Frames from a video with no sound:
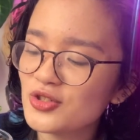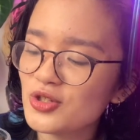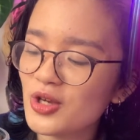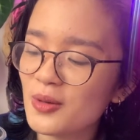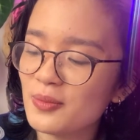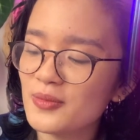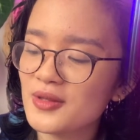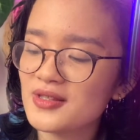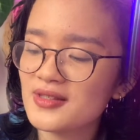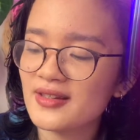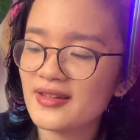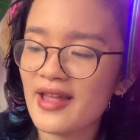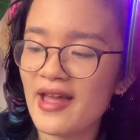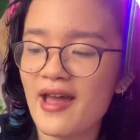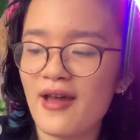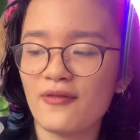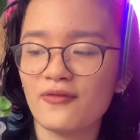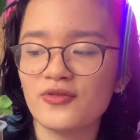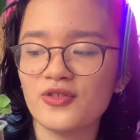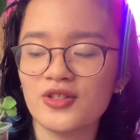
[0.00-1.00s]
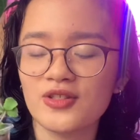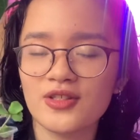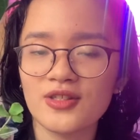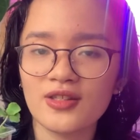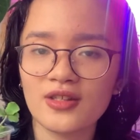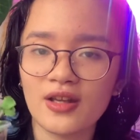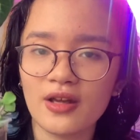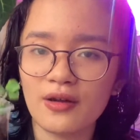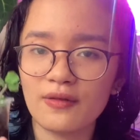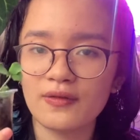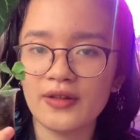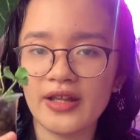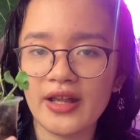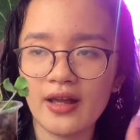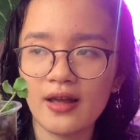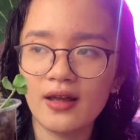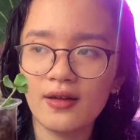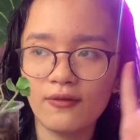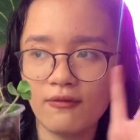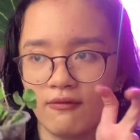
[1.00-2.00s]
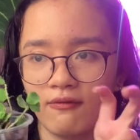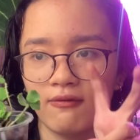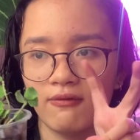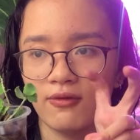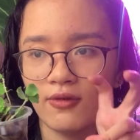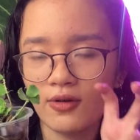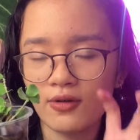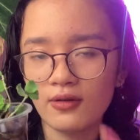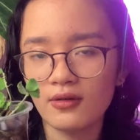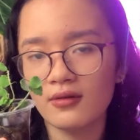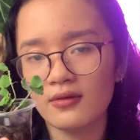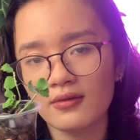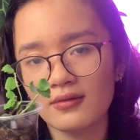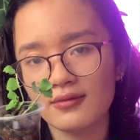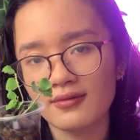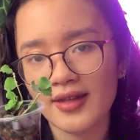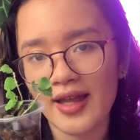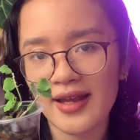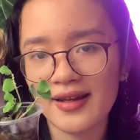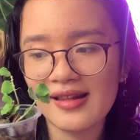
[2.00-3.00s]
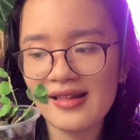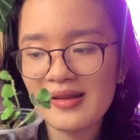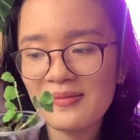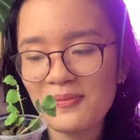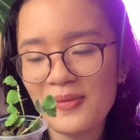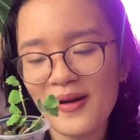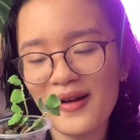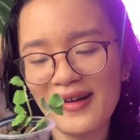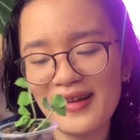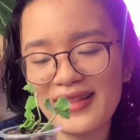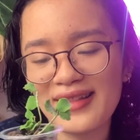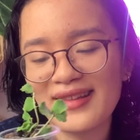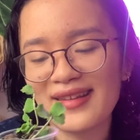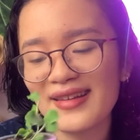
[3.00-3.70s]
chopped this in half just to have like a full tiny pot,